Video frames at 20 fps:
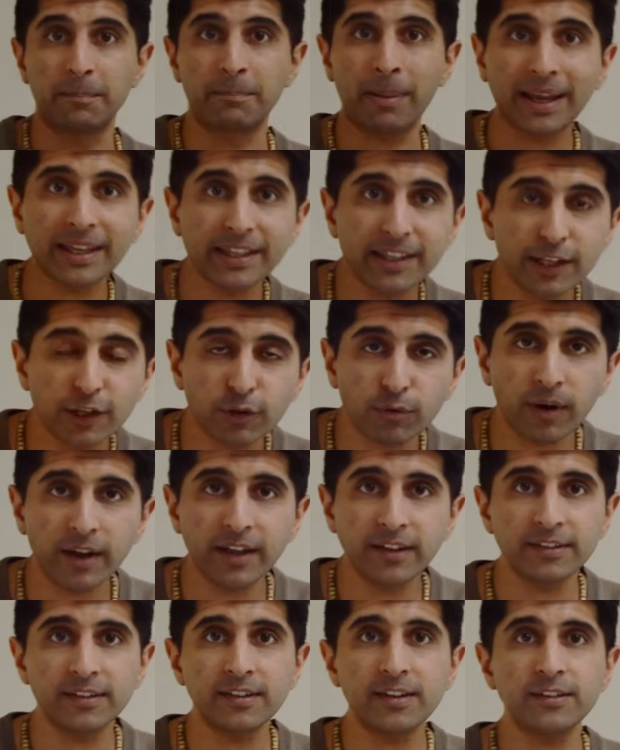is a banking
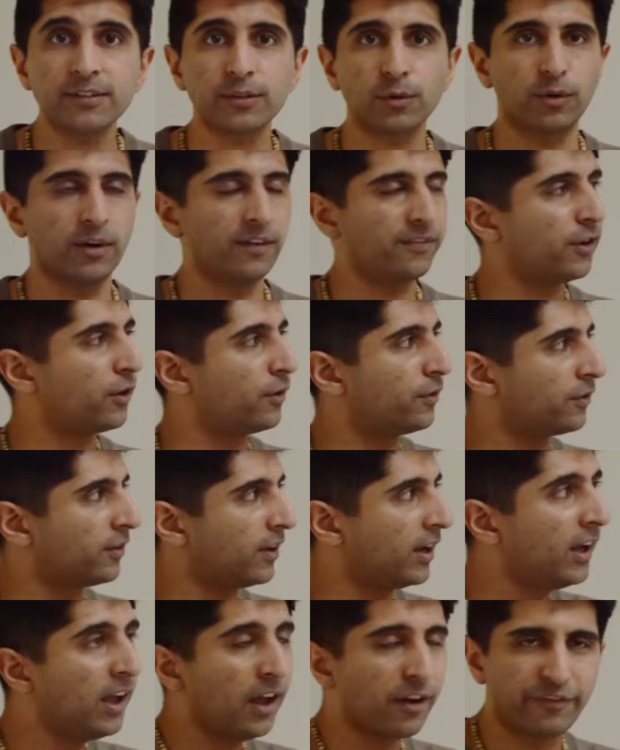crisis, or if there is
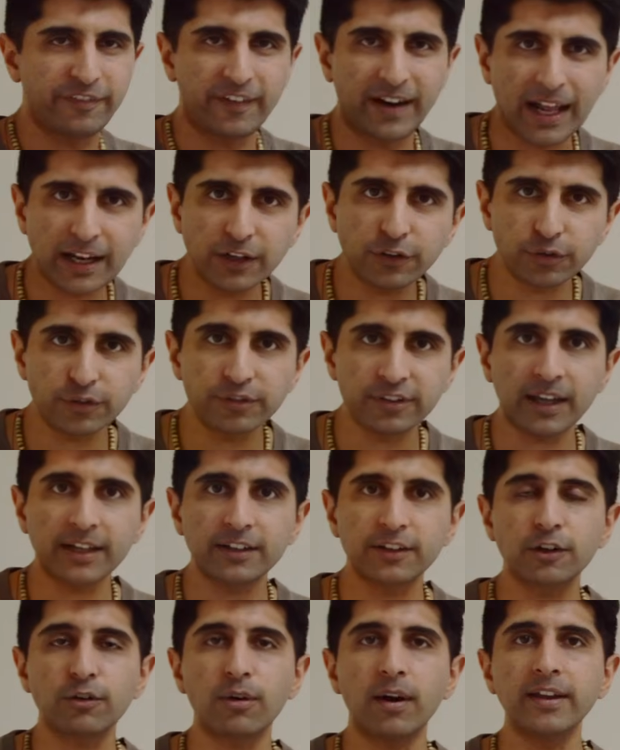a financial
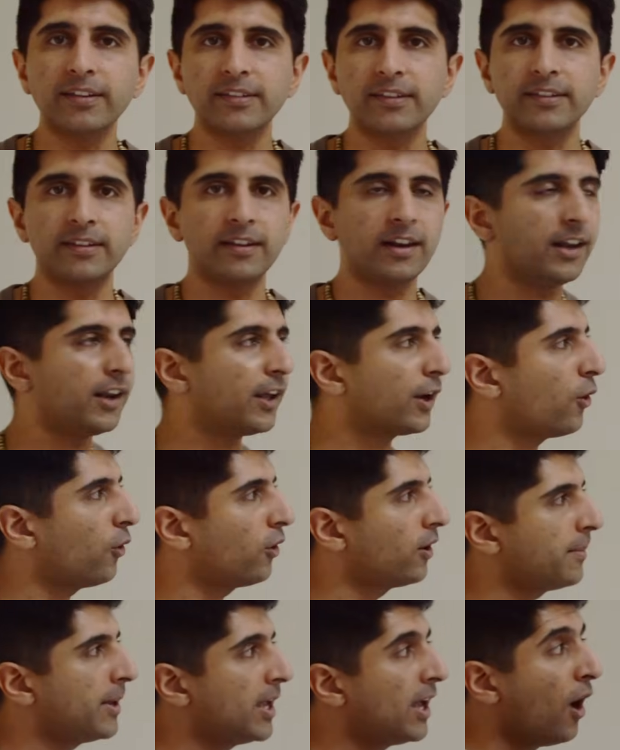sector crisis in an
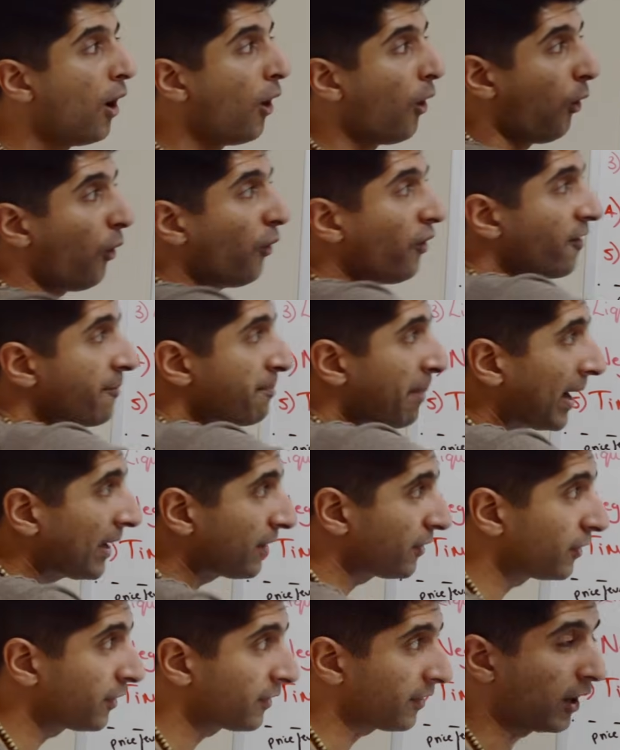economy, or if
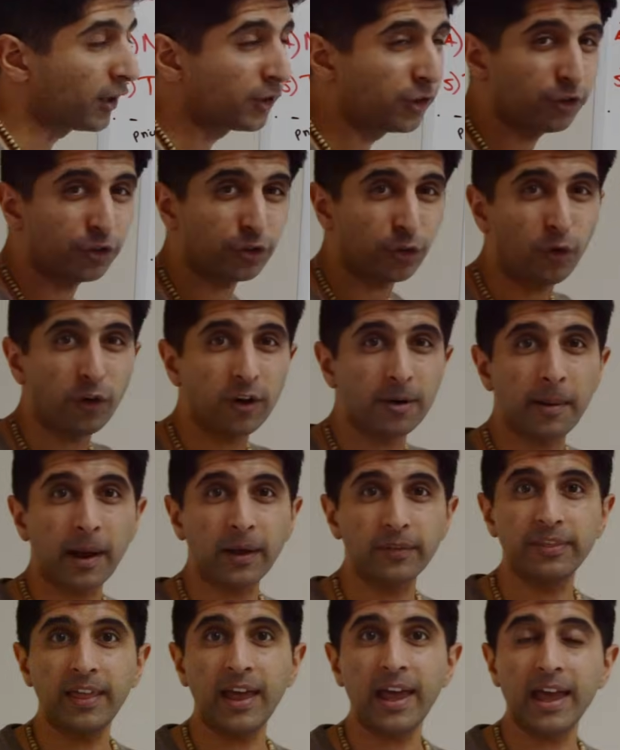banks are just unsure
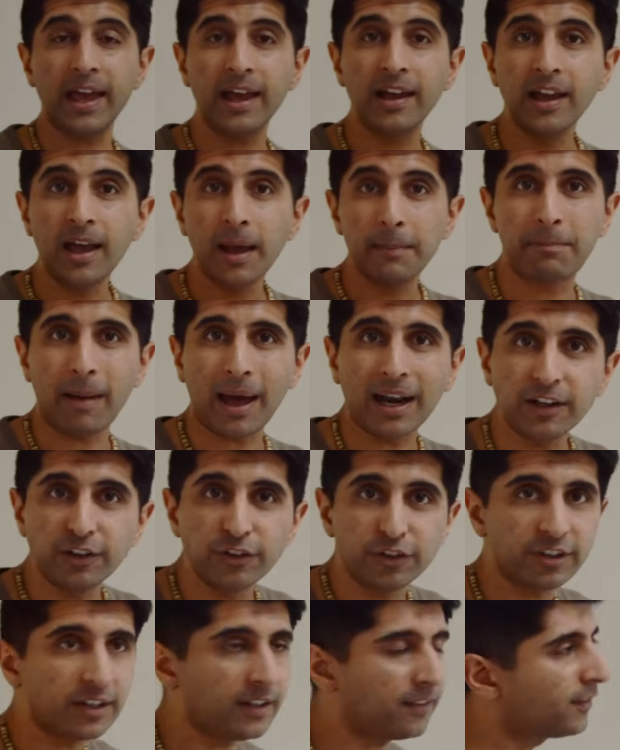about their
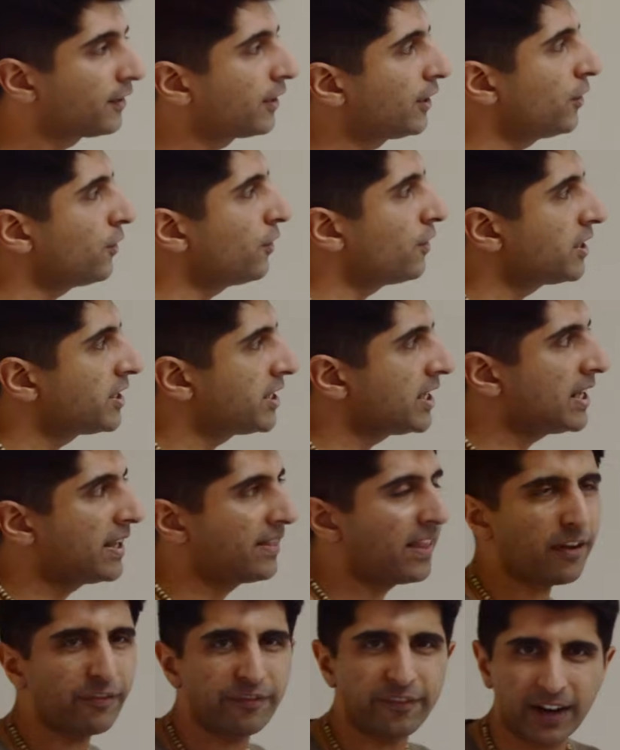balance sheet security
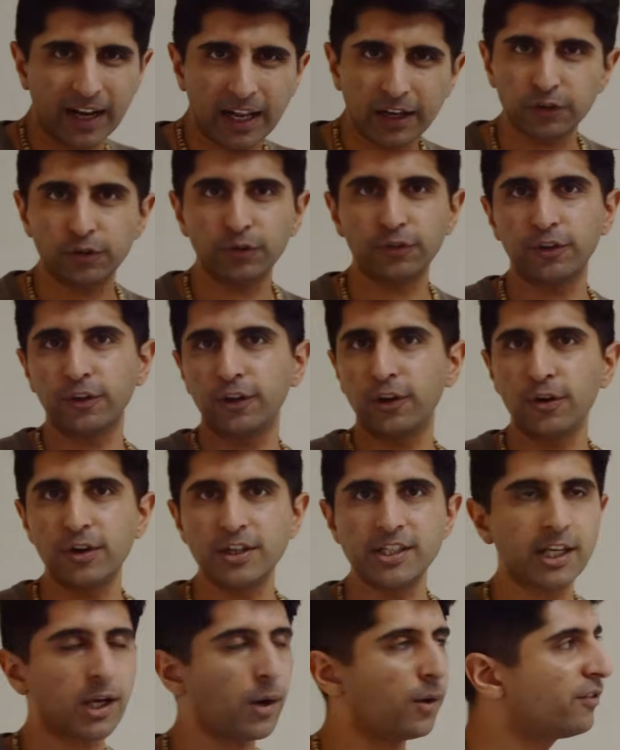and their financial
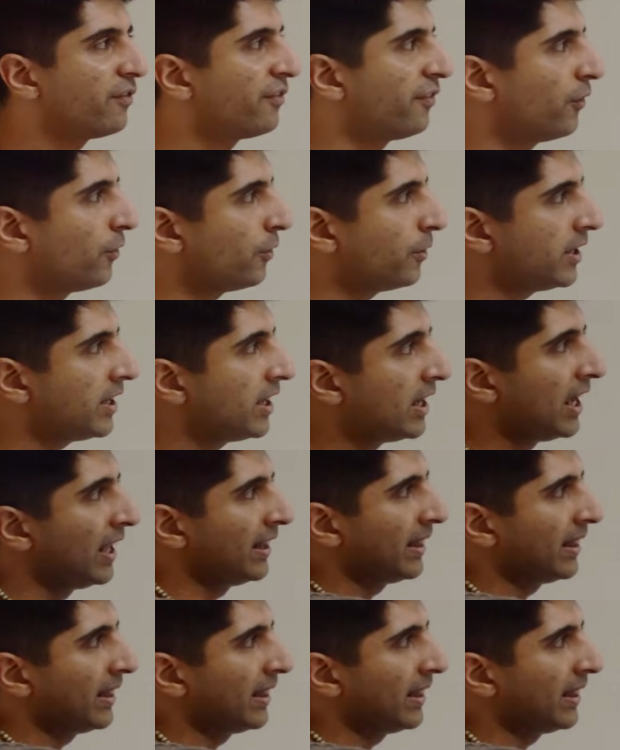security going forward,